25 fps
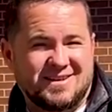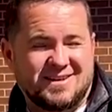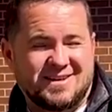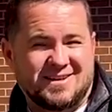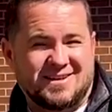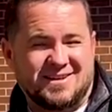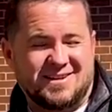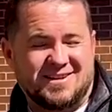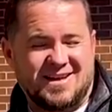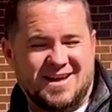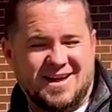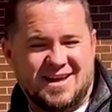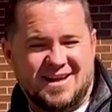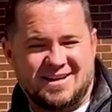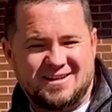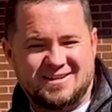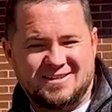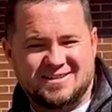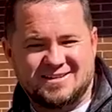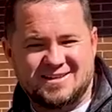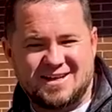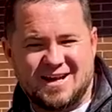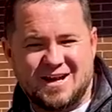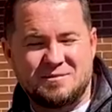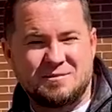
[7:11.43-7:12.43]
that
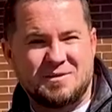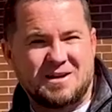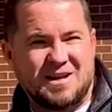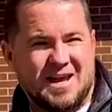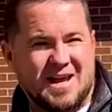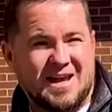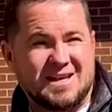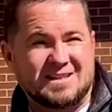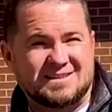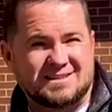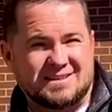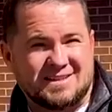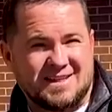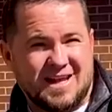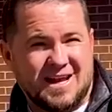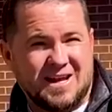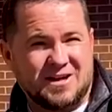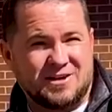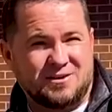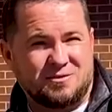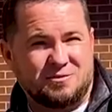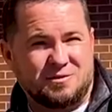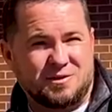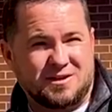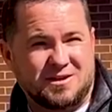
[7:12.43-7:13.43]
Simon has
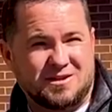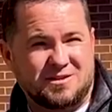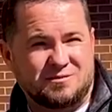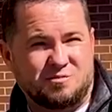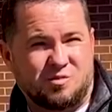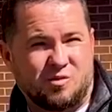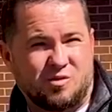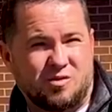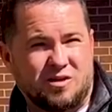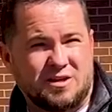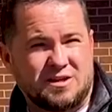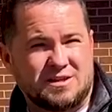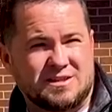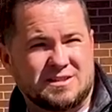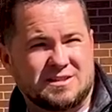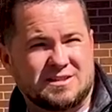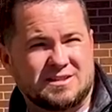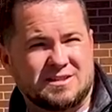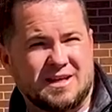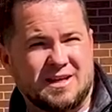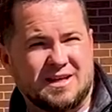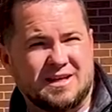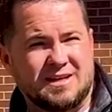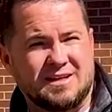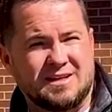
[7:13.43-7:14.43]
later with his boys to
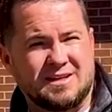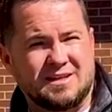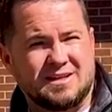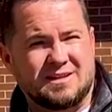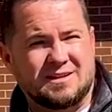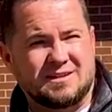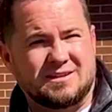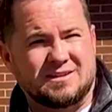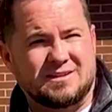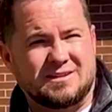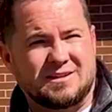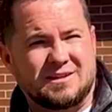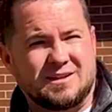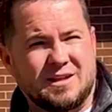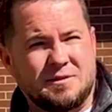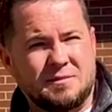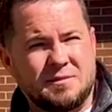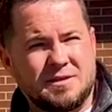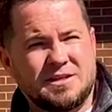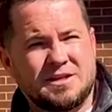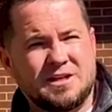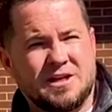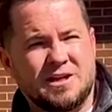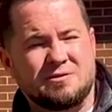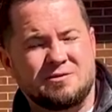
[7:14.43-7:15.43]
say, let me
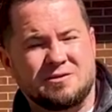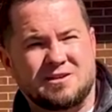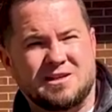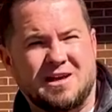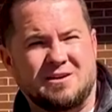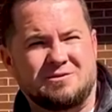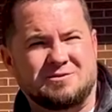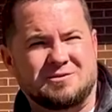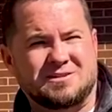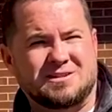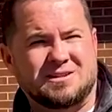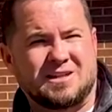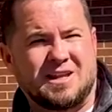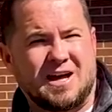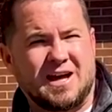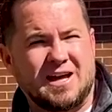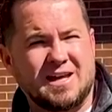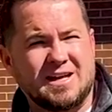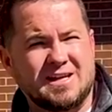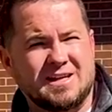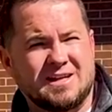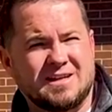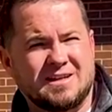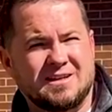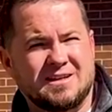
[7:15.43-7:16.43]
tell you what that was
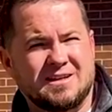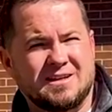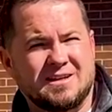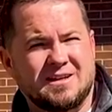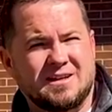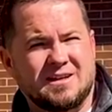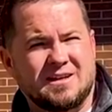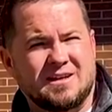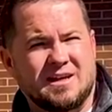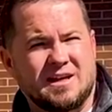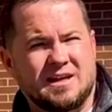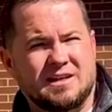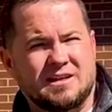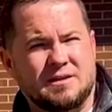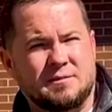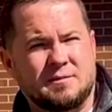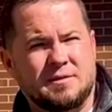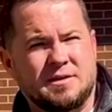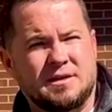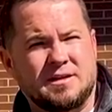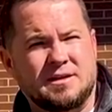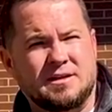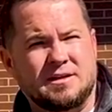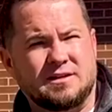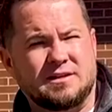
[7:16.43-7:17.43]
like, and
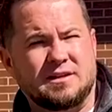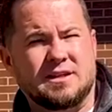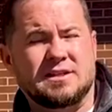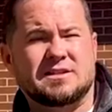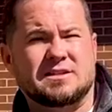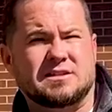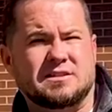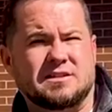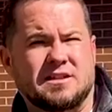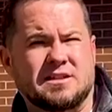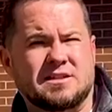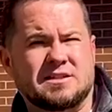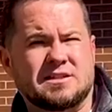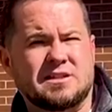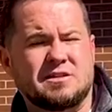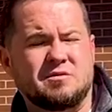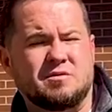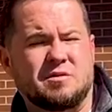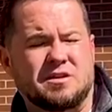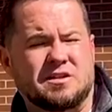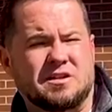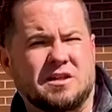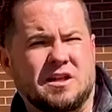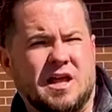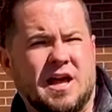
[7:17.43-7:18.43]
let's see
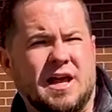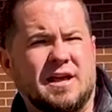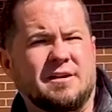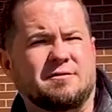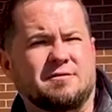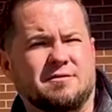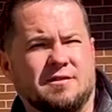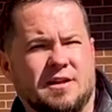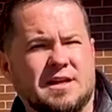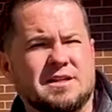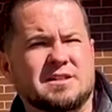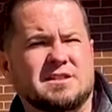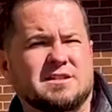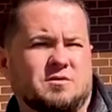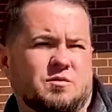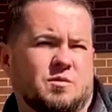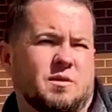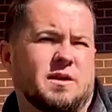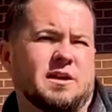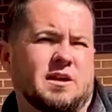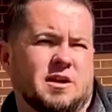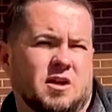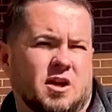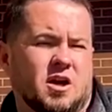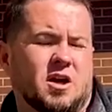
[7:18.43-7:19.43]
what life lesson
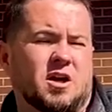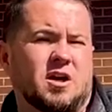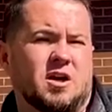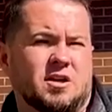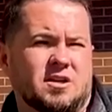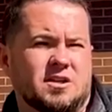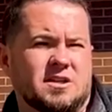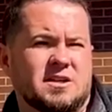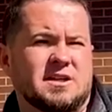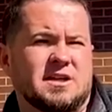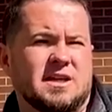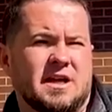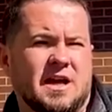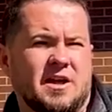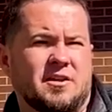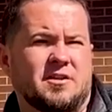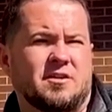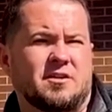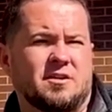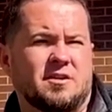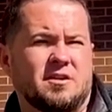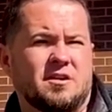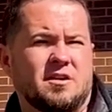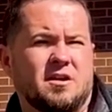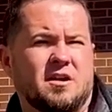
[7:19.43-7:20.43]
we learn
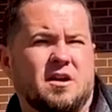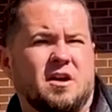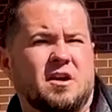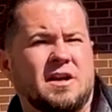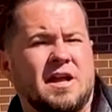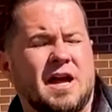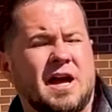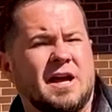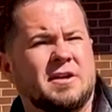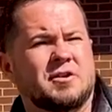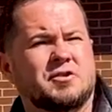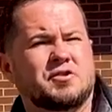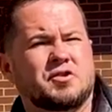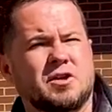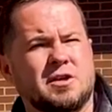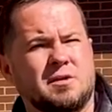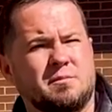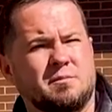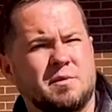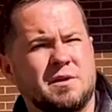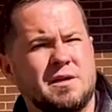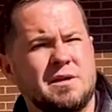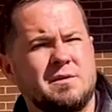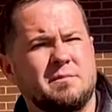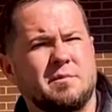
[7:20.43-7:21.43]
together on how to treat
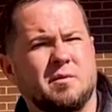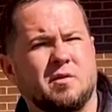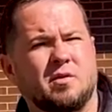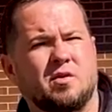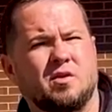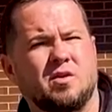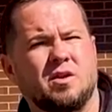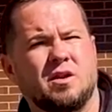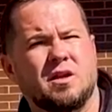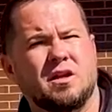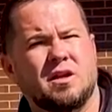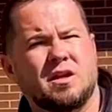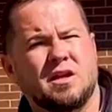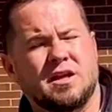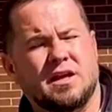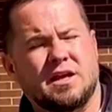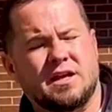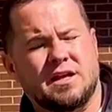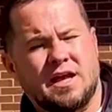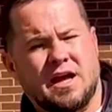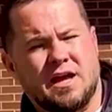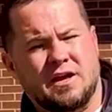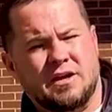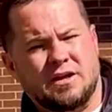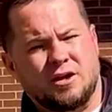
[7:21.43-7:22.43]
people
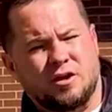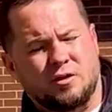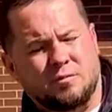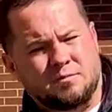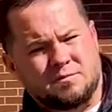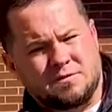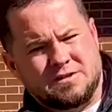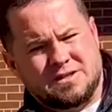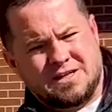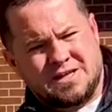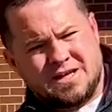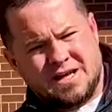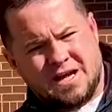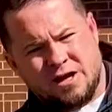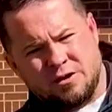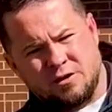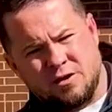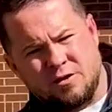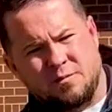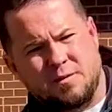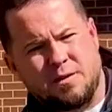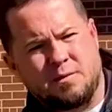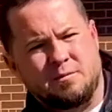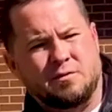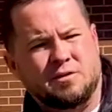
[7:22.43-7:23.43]
and how to help
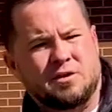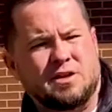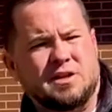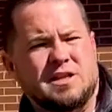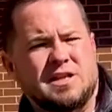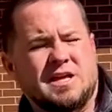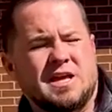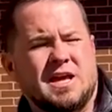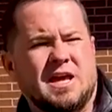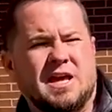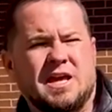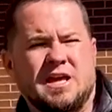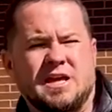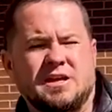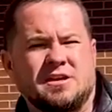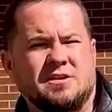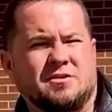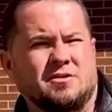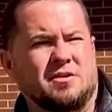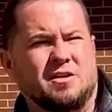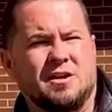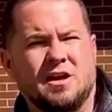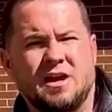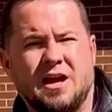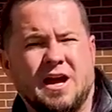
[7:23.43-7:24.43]
carry people to the end.
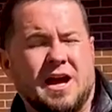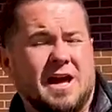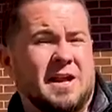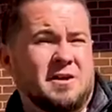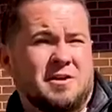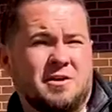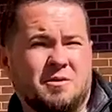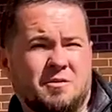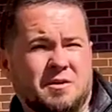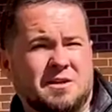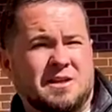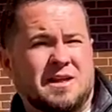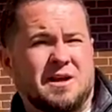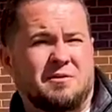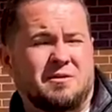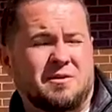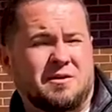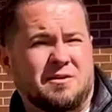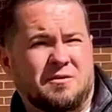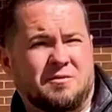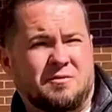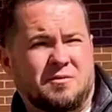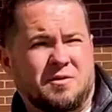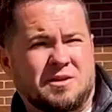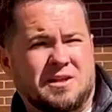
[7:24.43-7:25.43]
Or I don't know
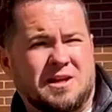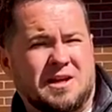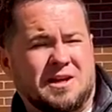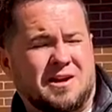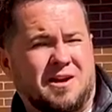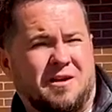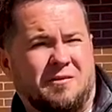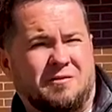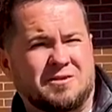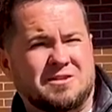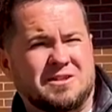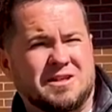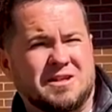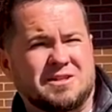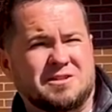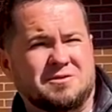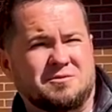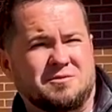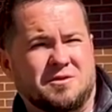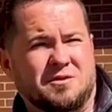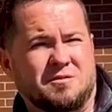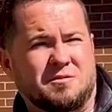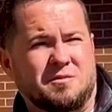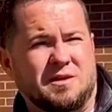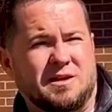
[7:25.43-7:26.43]
what that conversation
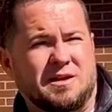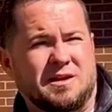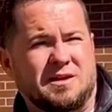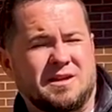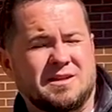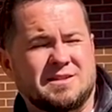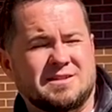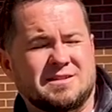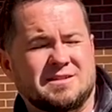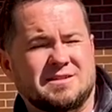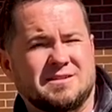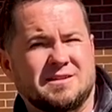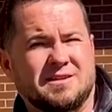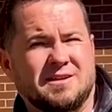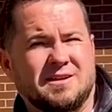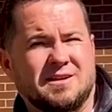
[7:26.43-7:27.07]
would have been. That's